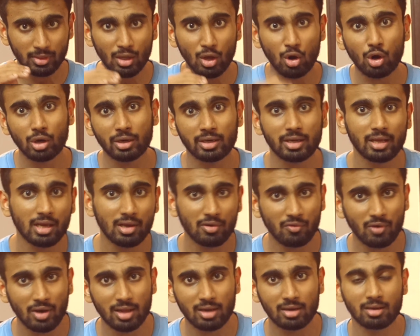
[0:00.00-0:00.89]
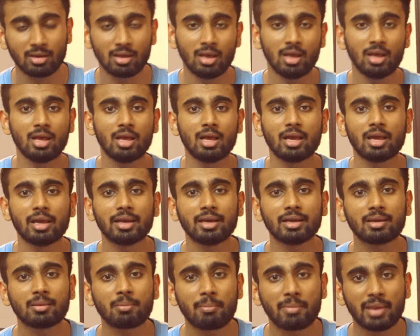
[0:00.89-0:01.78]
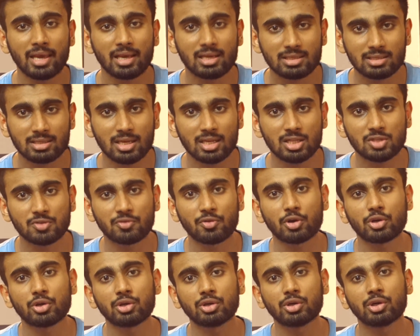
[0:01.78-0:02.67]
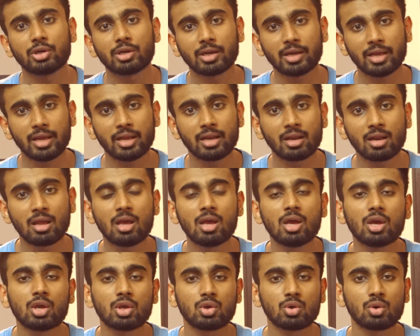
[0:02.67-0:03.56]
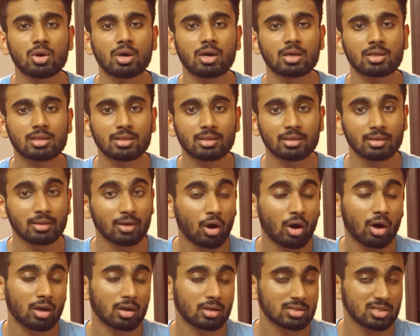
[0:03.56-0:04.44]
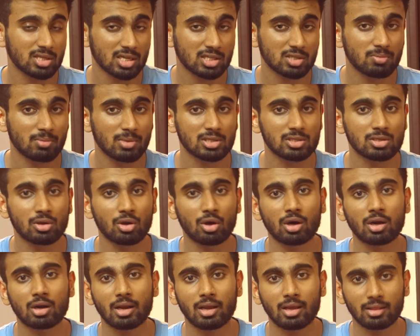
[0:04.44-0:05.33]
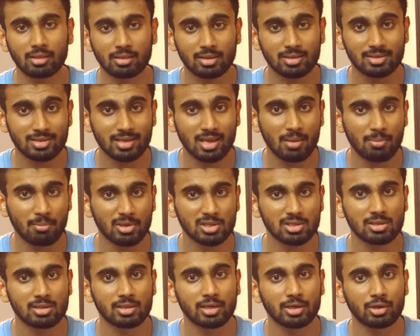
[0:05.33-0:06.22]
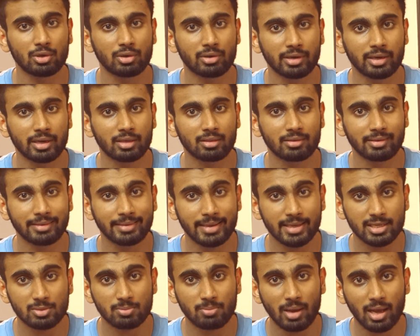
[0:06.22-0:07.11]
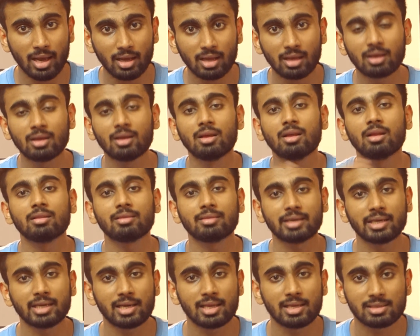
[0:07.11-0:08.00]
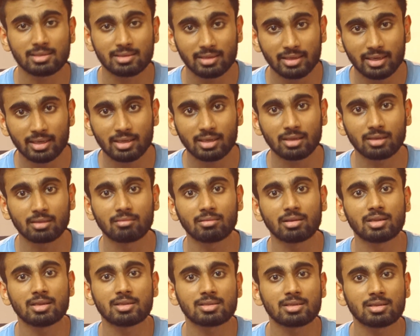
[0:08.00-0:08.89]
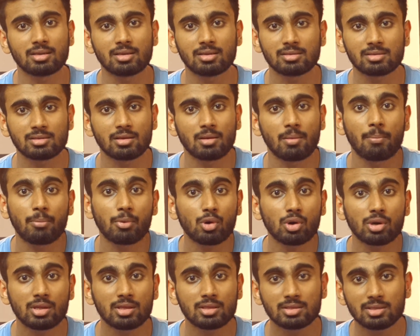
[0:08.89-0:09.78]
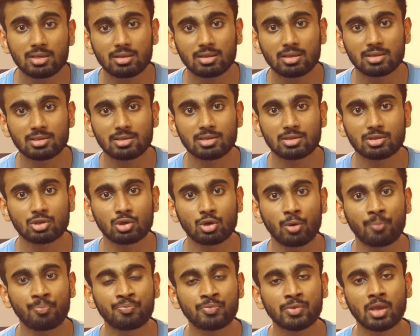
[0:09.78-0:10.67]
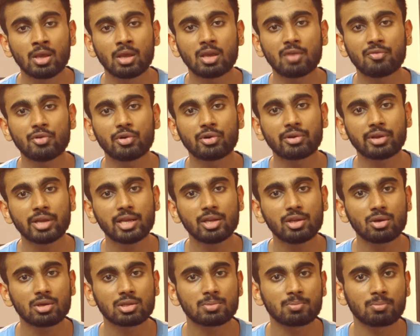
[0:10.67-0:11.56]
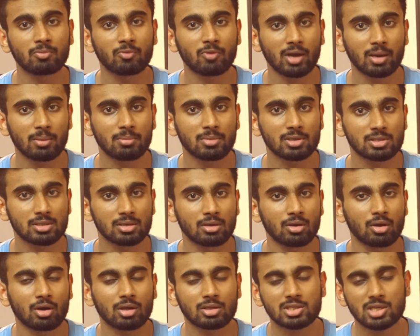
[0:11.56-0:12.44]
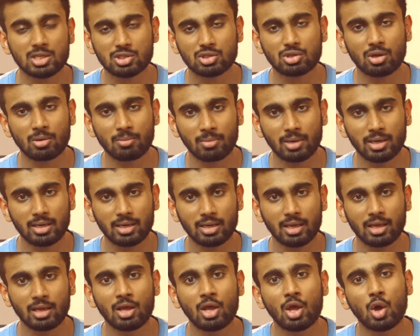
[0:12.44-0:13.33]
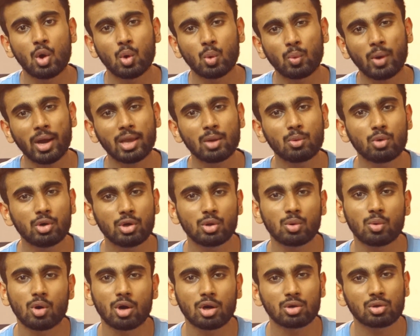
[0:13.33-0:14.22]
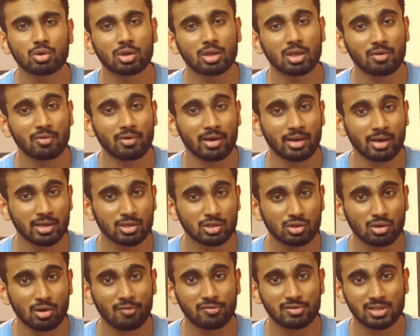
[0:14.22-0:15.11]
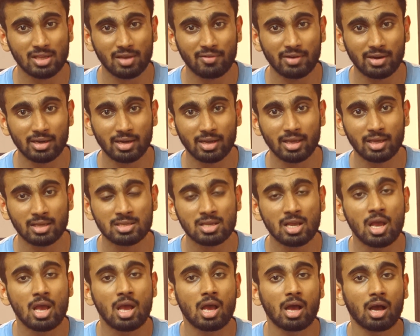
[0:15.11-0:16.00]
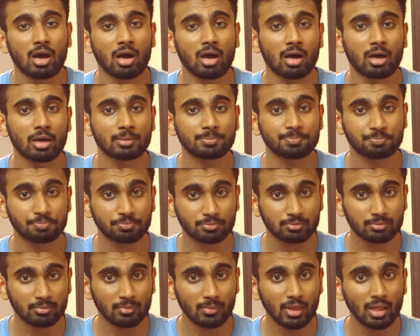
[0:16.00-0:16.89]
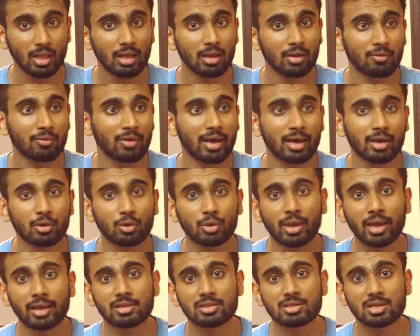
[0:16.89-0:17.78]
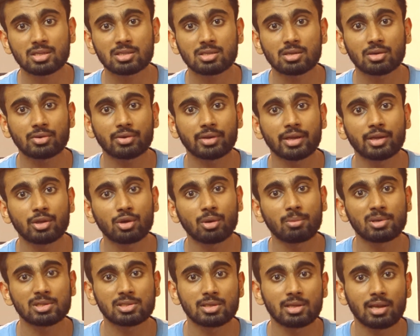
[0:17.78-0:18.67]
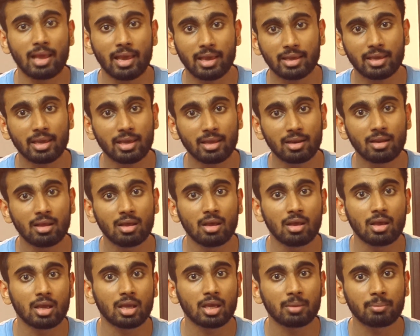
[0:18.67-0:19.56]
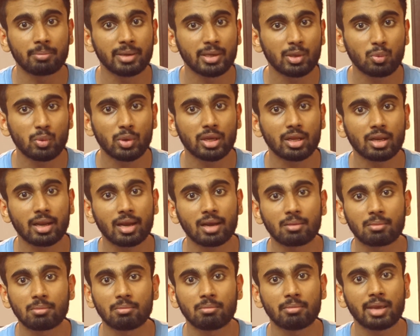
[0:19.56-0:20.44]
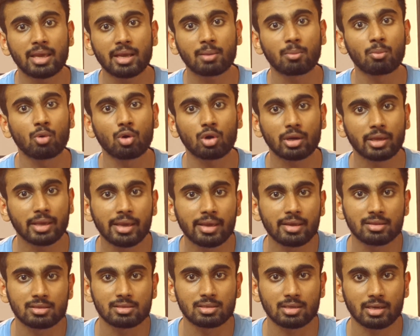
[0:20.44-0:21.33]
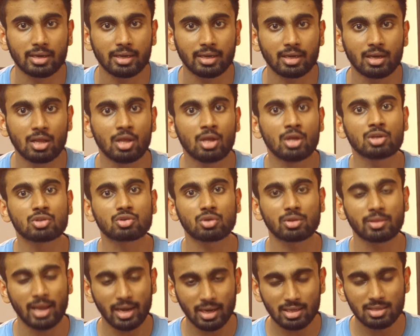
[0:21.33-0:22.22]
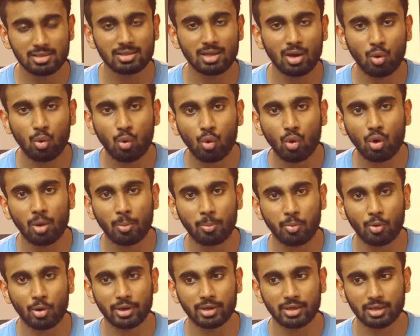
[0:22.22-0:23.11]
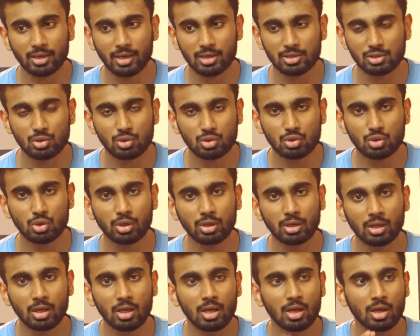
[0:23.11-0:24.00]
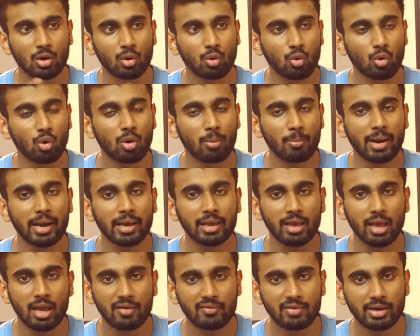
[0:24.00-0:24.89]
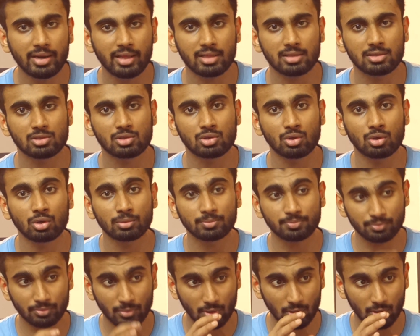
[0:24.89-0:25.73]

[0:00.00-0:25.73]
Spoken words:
on day 1, it makes sense for you to train your or chest muscle or the same muscle that you trained 3 days back 3 days later. The reason is protein synthesis. So if you train your one muscle or chest on Monday, why would you want to give a rest of 7 days where you can just train your muscle again in between and make more gains, right? So that is the whole point, guys. You should go by evidence. So